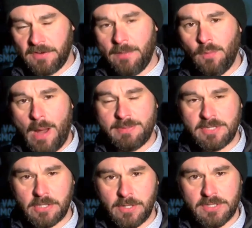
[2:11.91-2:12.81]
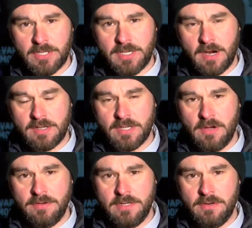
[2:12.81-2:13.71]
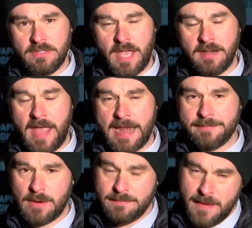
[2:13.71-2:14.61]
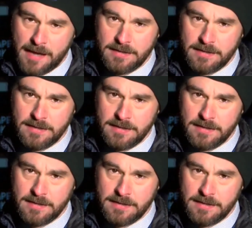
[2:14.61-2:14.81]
From Webster, Christian Garzone, News 8. Adam, right